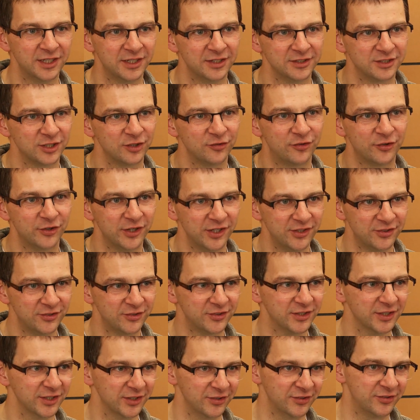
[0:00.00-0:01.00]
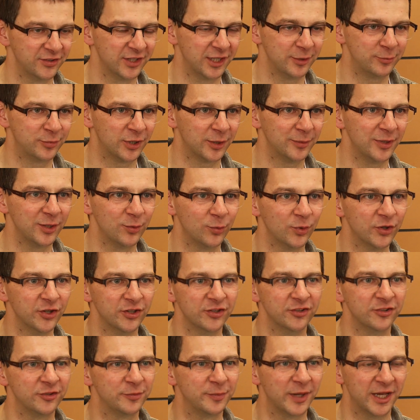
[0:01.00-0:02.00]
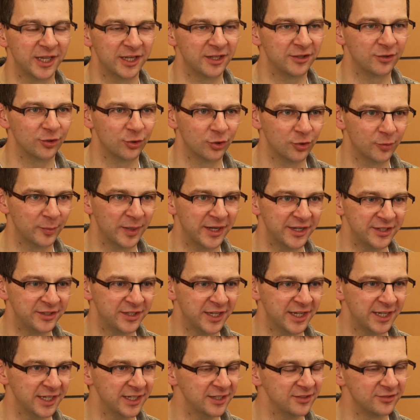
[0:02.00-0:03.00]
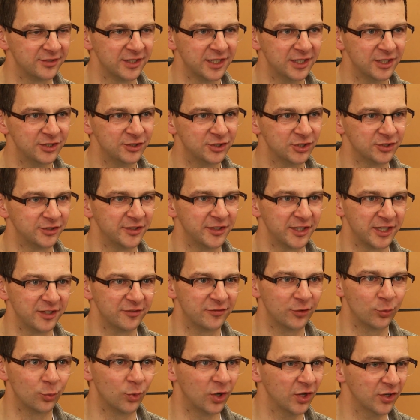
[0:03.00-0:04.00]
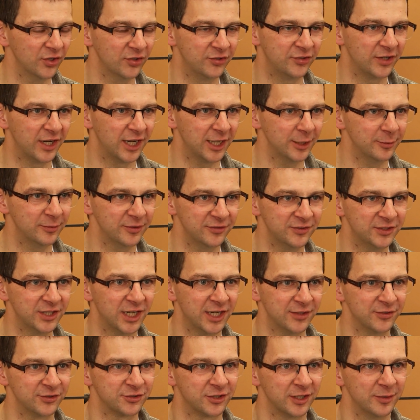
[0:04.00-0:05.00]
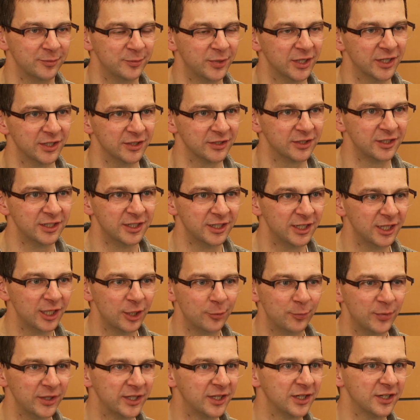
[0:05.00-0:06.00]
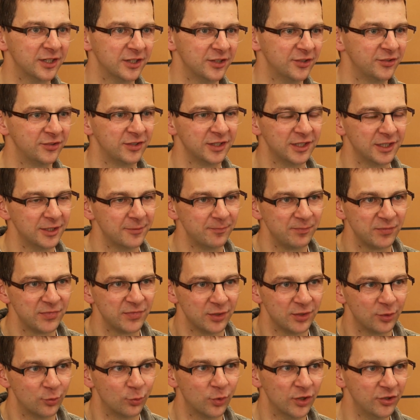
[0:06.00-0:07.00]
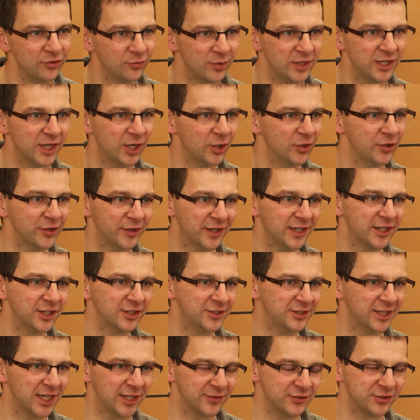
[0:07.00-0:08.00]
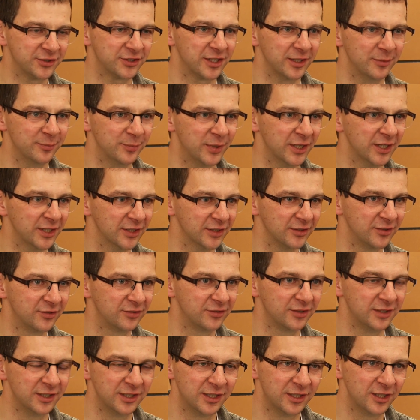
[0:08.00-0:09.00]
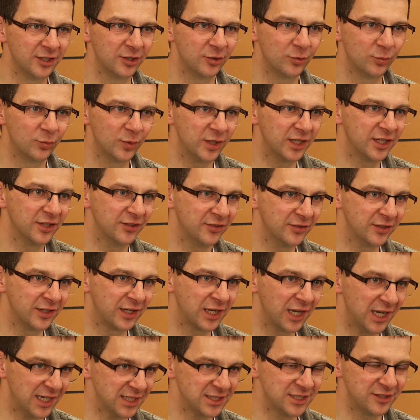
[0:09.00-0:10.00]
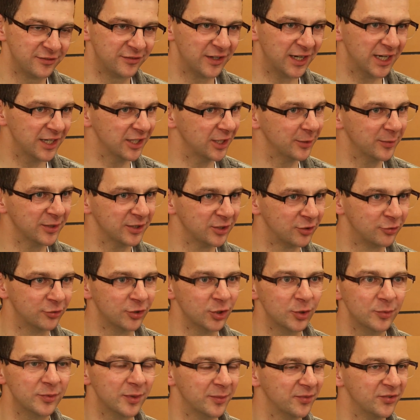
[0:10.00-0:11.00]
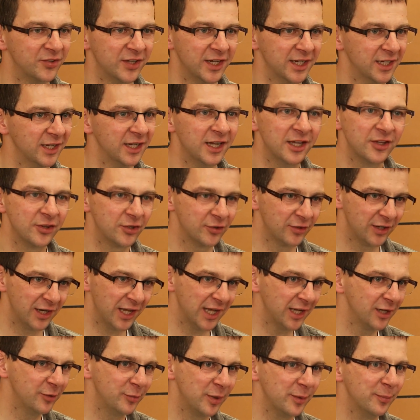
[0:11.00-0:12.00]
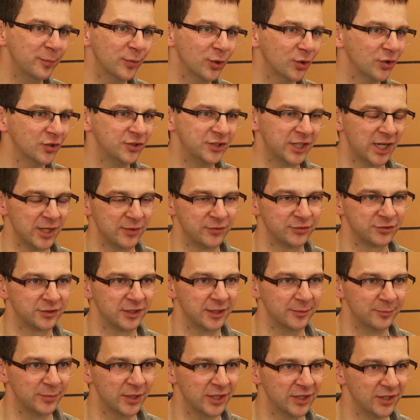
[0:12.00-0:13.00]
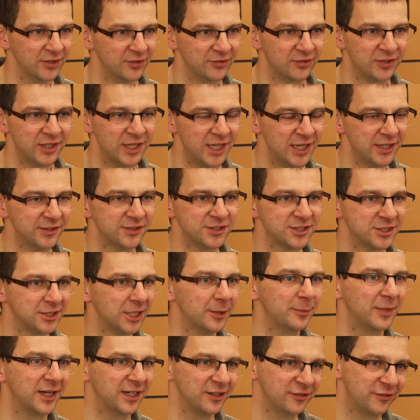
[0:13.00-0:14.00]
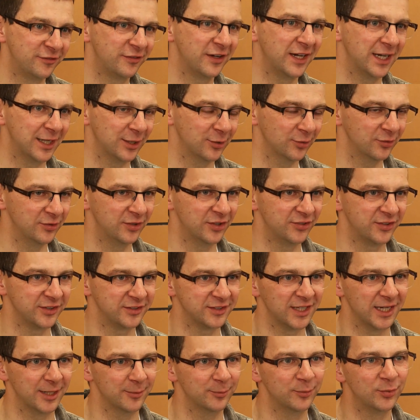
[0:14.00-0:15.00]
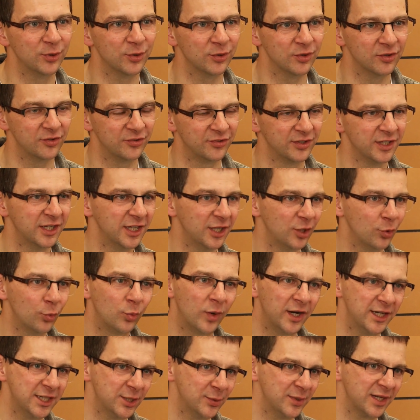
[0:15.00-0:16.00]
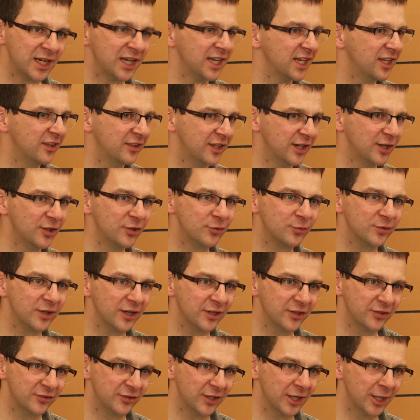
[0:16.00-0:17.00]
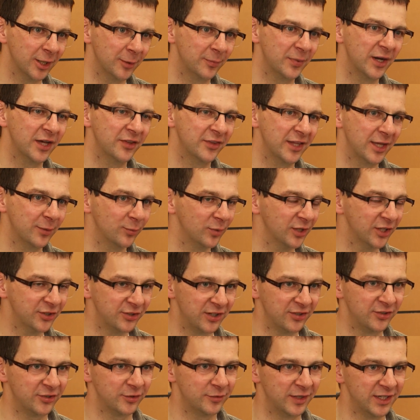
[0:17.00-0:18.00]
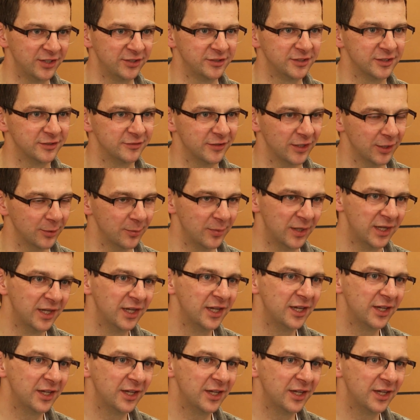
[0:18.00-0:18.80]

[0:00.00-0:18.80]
So for instance, I probably wouldn't spend all my days just looking for one type of JavaScript bug, because once we know there are JavaScript bugs, we can classify them and group them and say, there are likely to be more JavaScript bugs. Here are some I've found as examples. Why don't we clean those ones up and then we'll address the rest of them.